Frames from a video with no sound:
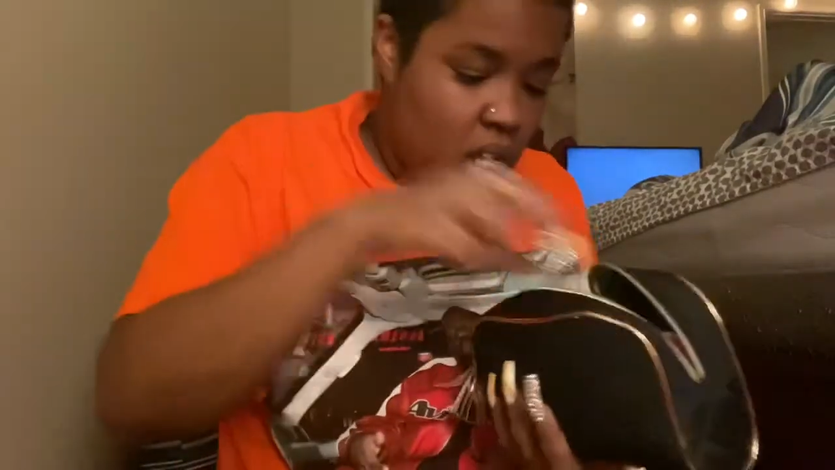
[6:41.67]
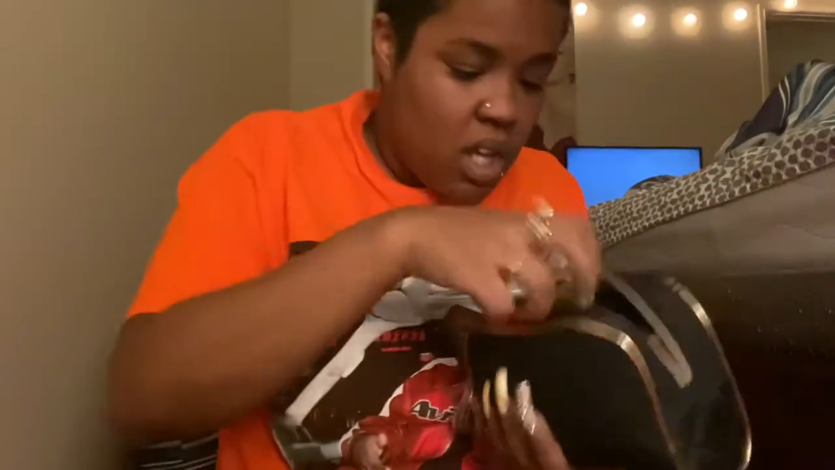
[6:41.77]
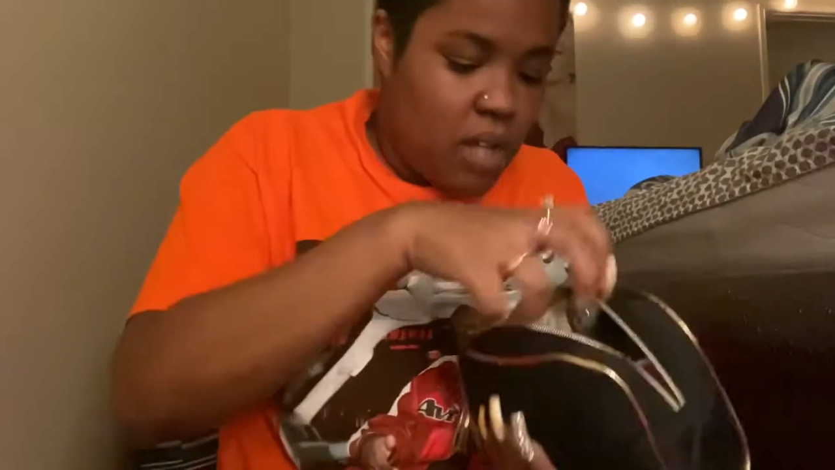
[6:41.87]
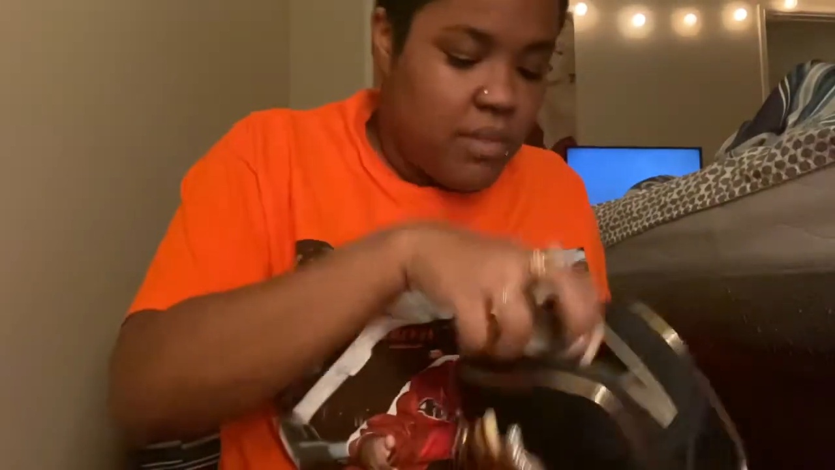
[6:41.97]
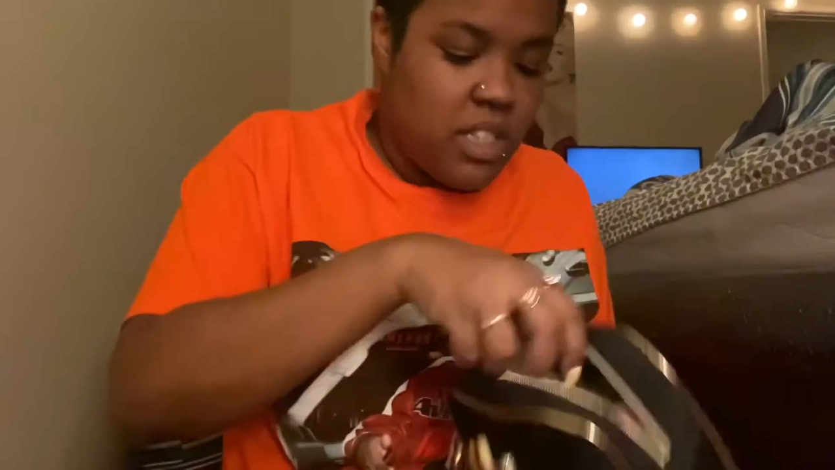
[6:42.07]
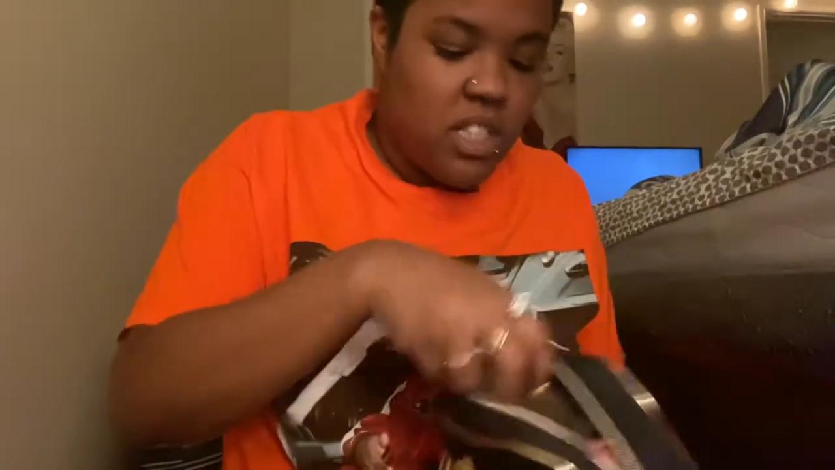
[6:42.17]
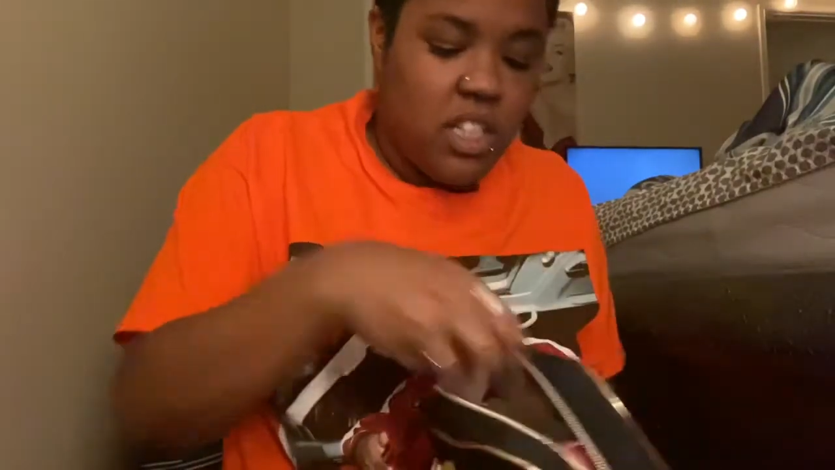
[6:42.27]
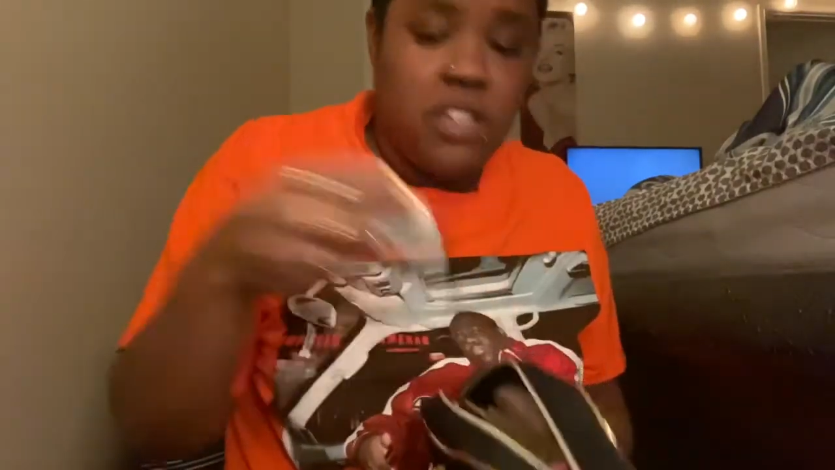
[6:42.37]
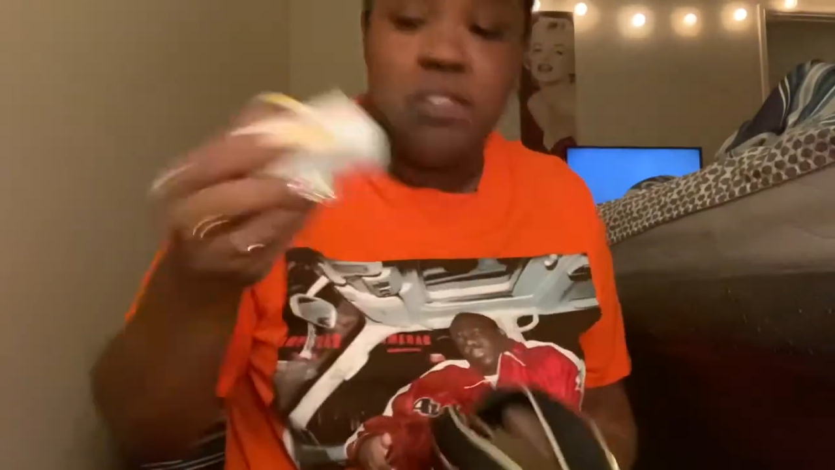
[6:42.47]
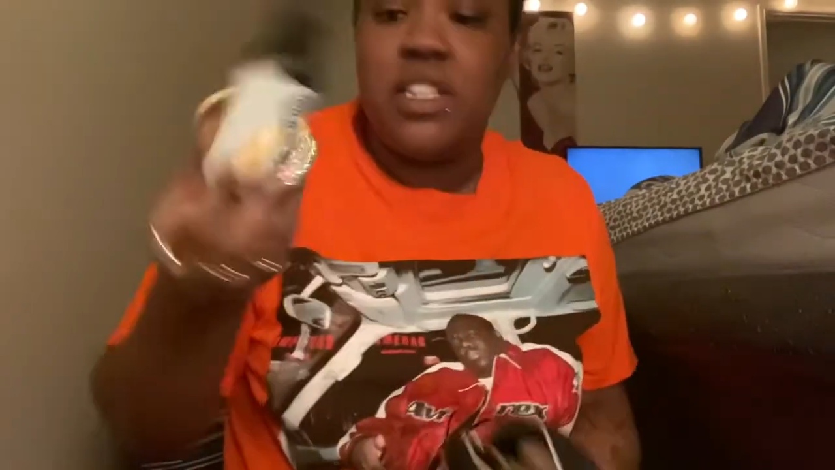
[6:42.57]
I'm just going
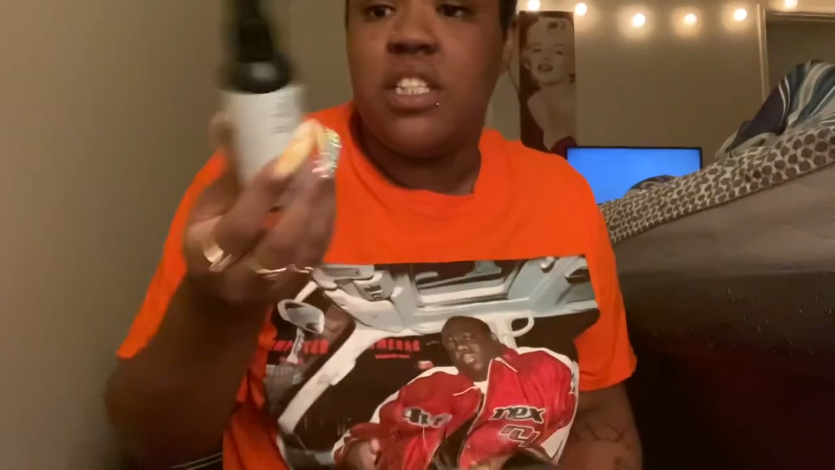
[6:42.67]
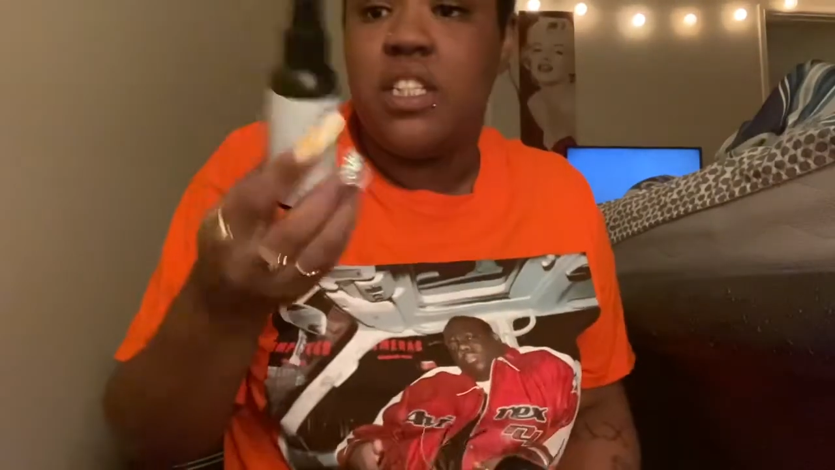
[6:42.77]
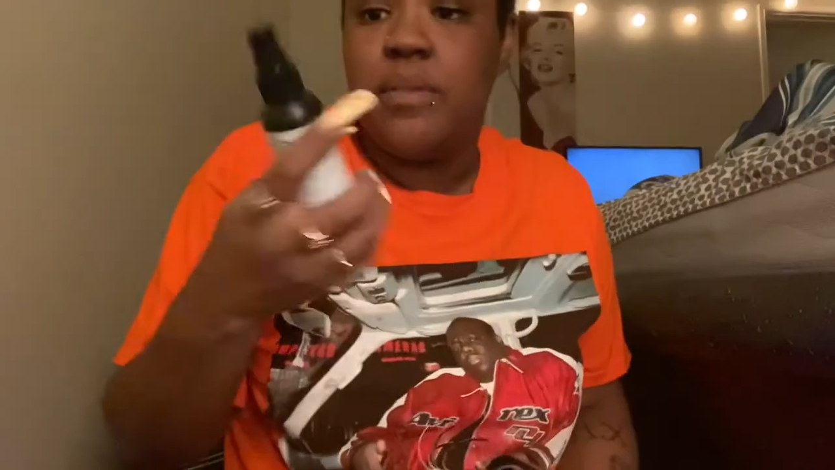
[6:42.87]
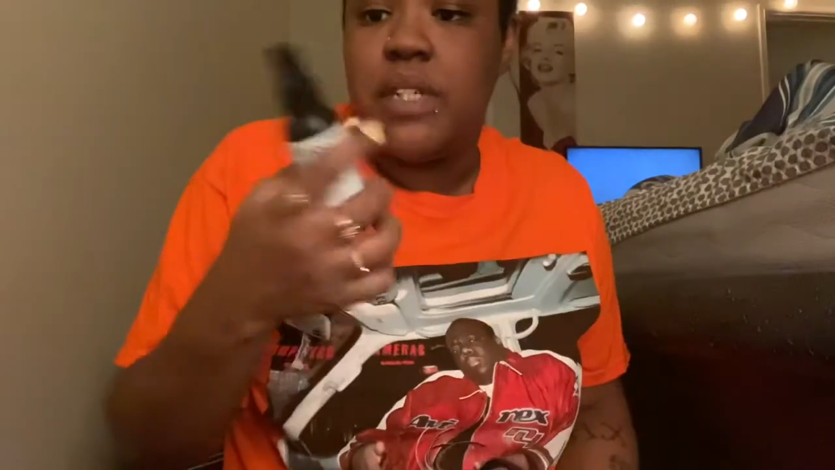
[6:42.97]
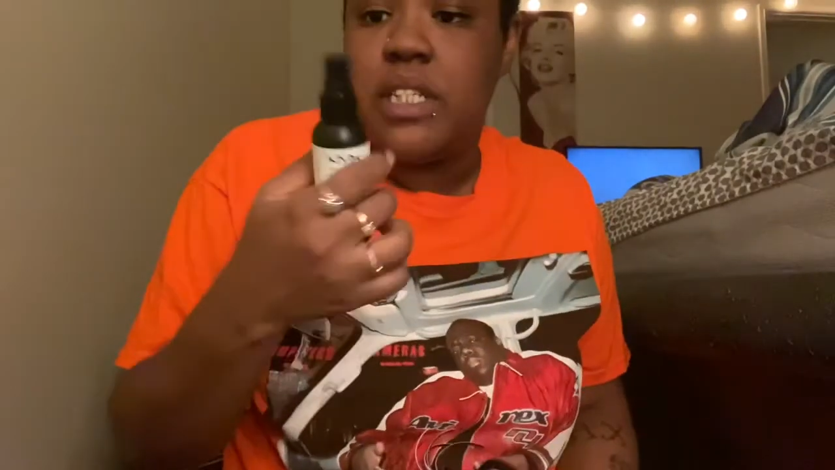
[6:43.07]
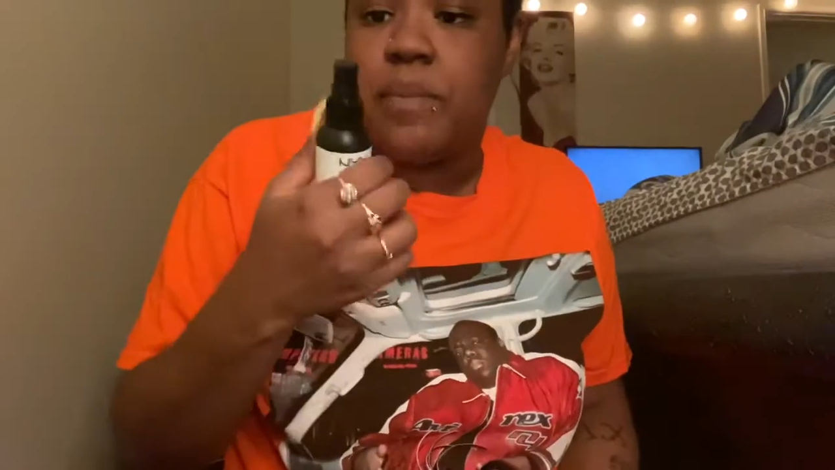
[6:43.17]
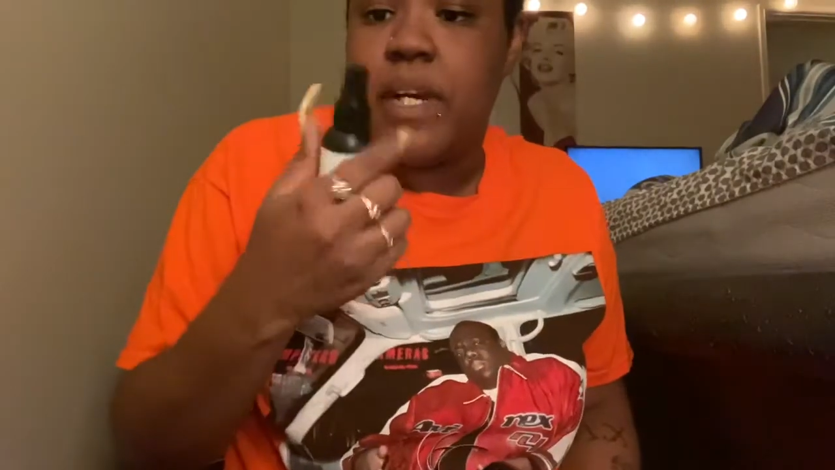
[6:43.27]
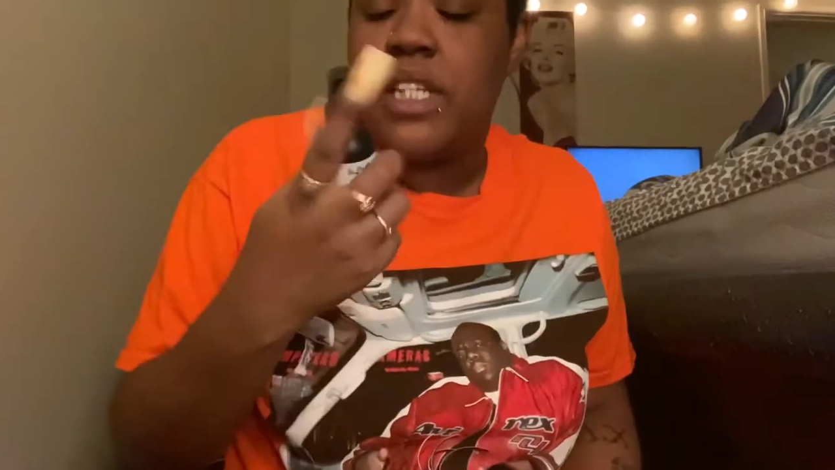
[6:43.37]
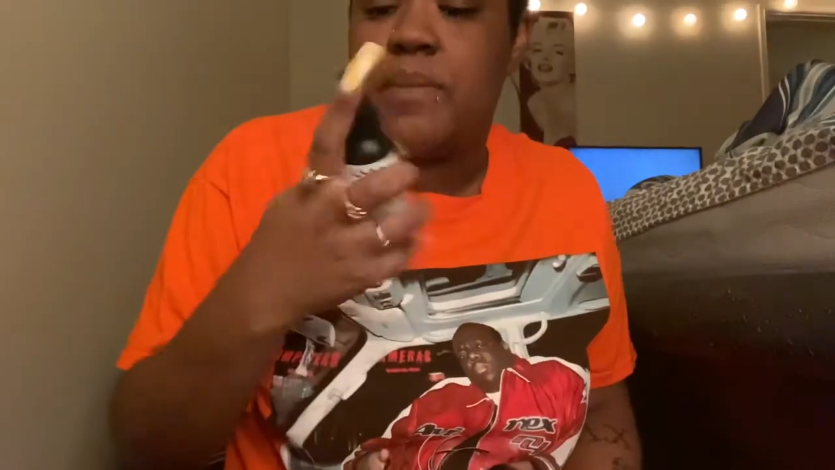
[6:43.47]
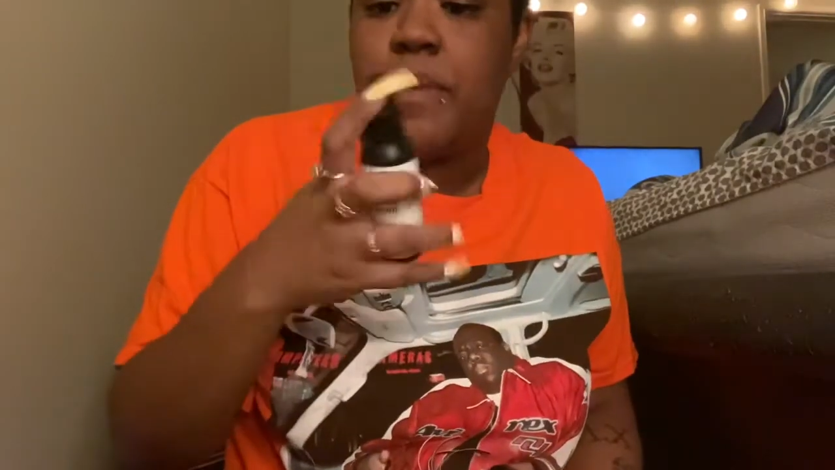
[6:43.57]
to use this dewy
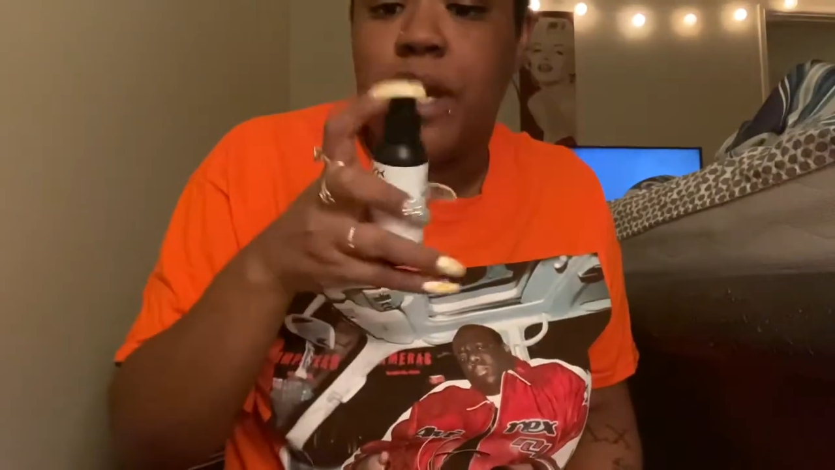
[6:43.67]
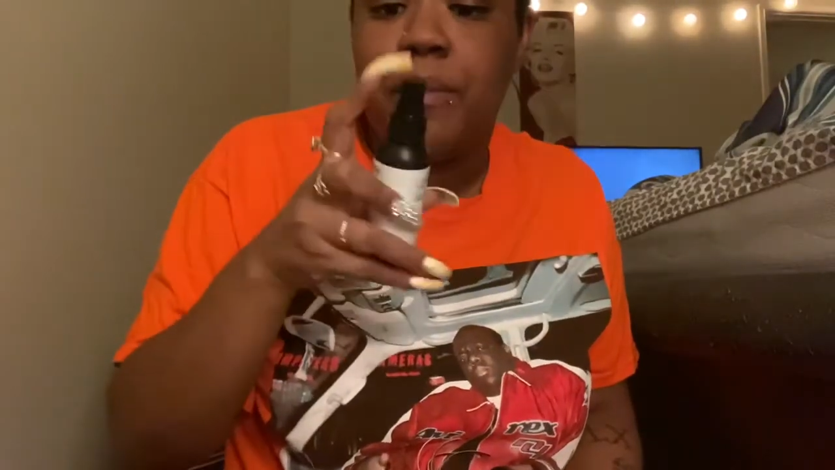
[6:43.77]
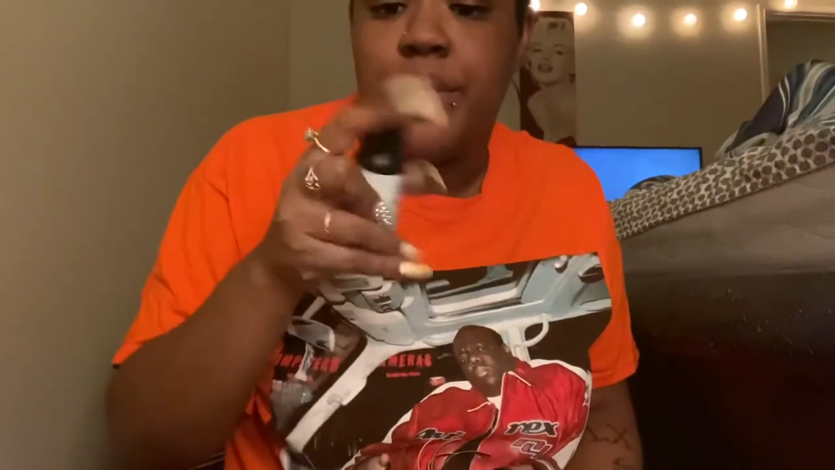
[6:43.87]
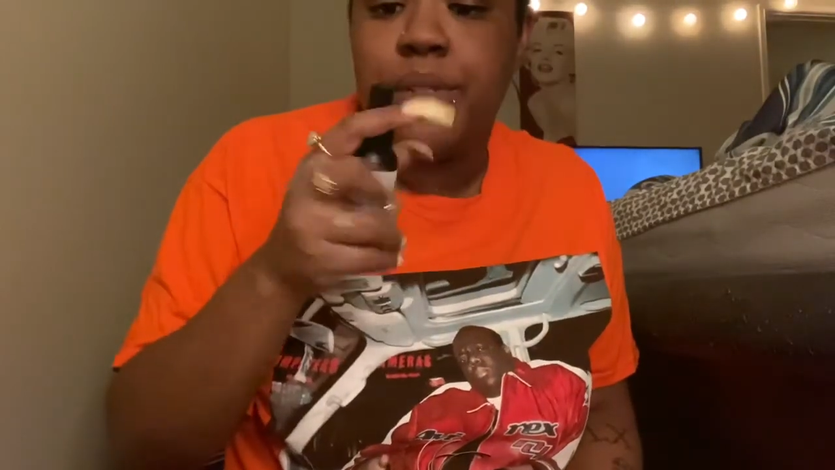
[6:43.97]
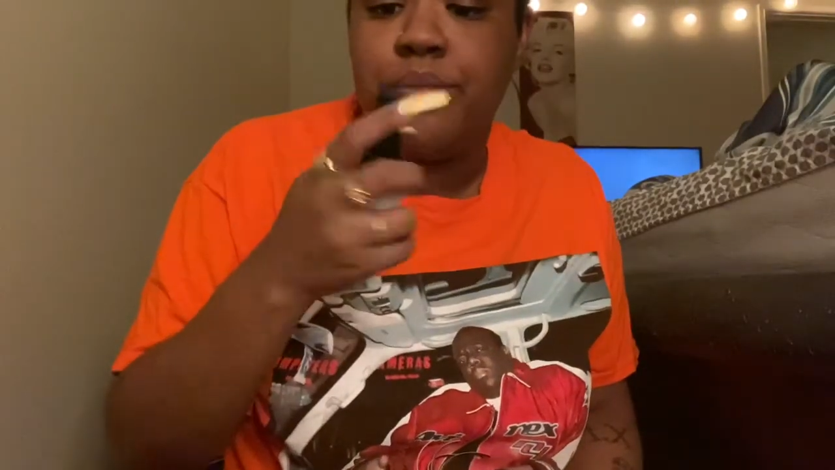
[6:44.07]
spray as primer.